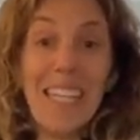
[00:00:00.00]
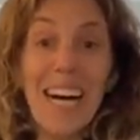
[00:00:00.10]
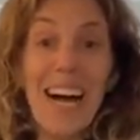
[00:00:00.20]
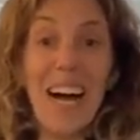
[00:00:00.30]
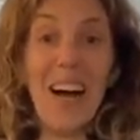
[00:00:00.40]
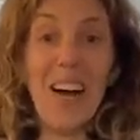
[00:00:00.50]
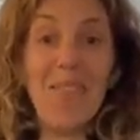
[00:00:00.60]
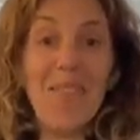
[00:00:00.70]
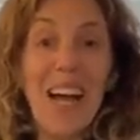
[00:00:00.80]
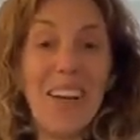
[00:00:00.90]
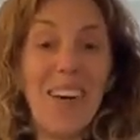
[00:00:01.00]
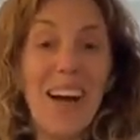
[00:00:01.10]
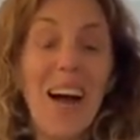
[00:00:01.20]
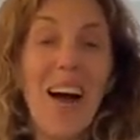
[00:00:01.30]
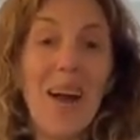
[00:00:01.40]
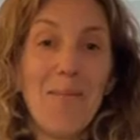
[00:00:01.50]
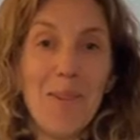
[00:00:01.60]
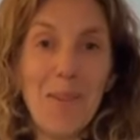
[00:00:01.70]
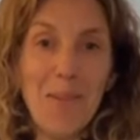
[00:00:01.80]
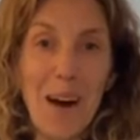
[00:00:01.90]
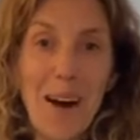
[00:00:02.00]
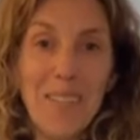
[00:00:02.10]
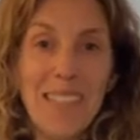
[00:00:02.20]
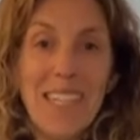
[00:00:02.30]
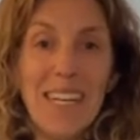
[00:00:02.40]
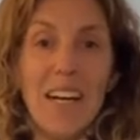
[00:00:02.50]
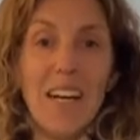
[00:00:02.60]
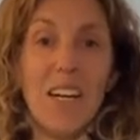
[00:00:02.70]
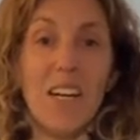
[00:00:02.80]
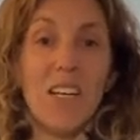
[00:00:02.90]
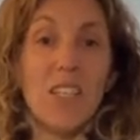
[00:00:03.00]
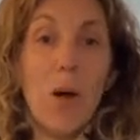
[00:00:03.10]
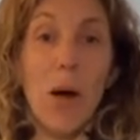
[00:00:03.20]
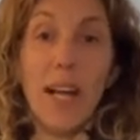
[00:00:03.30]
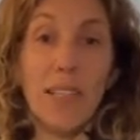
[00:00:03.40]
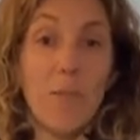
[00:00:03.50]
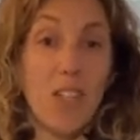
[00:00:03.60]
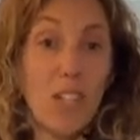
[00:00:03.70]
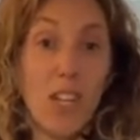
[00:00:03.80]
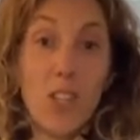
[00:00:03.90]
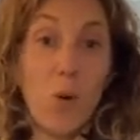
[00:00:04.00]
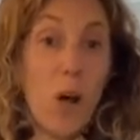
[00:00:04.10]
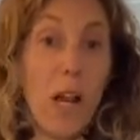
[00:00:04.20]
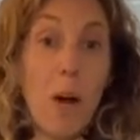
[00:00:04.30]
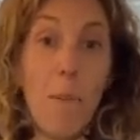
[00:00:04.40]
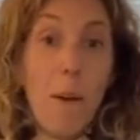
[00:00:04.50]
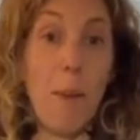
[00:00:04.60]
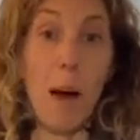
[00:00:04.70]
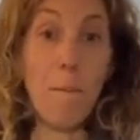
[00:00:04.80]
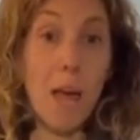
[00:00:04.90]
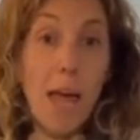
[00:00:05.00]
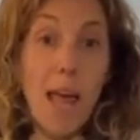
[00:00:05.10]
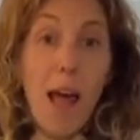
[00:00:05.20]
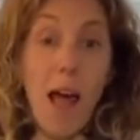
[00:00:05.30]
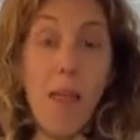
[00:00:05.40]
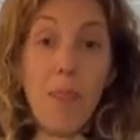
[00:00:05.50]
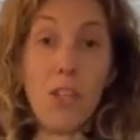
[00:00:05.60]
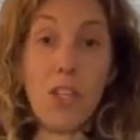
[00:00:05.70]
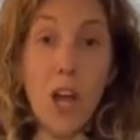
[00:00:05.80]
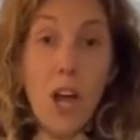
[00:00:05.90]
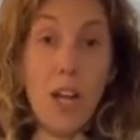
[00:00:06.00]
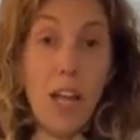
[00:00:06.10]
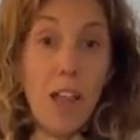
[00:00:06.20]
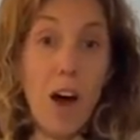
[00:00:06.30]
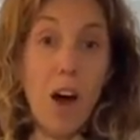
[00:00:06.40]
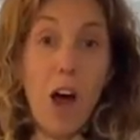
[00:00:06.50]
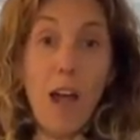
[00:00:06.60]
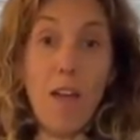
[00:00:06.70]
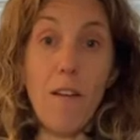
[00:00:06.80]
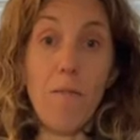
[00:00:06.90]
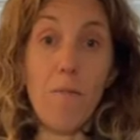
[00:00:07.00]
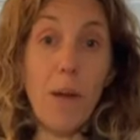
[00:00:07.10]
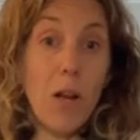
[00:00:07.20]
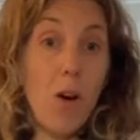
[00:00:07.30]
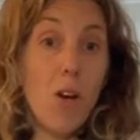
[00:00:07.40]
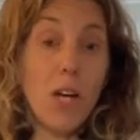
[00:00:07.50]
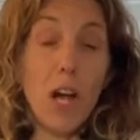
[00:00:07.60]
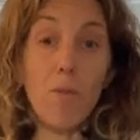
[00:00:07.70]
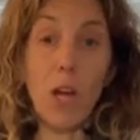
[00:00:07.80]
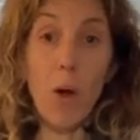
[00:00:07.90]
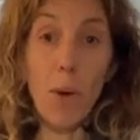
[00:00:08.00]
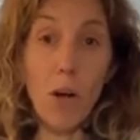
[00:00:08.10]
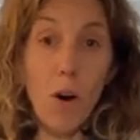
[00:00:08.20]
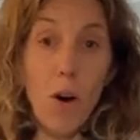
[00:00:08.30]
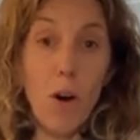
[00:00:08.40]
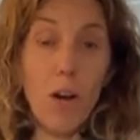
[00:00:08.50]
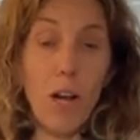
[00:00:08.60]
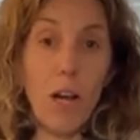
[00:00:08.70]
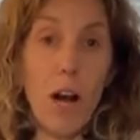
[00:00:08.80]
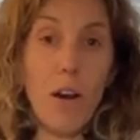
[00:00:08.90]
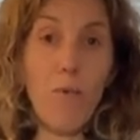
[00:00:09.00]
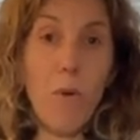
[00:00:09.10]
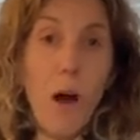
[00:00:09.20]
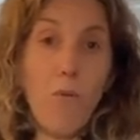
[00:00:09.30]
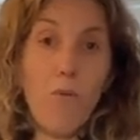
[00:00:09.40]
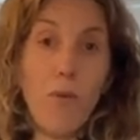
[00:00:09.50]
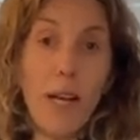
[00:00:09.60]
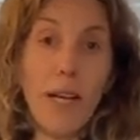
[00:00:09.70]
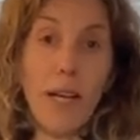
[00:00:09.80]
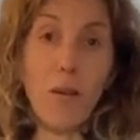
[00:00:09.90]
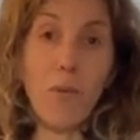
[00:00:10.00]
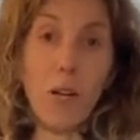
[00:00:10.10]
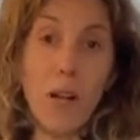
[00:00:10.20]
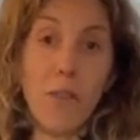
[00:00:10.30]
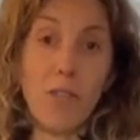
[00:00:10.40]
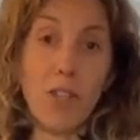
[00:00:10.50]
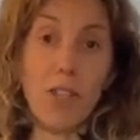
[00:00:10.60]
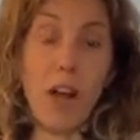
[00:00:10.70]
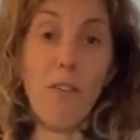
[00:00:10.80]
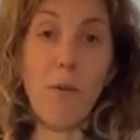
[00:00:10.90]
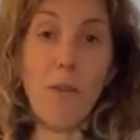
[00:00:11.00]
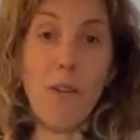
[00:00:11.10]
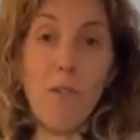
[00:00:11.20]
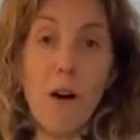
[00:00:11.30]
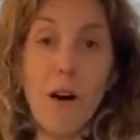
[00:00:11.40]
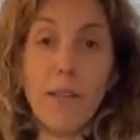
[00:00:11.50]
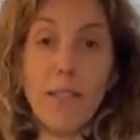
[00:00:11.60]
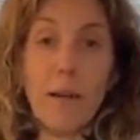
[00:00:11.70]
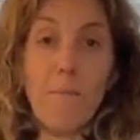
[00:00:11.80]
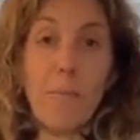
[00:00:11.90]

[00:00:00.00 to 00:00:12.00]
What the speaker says: Anyway, I hope you're all well. So I guess I'm just going to talk a little bit about me and the journey that I've been on and I'm going on, and kind of why I really would love to share it with you guys.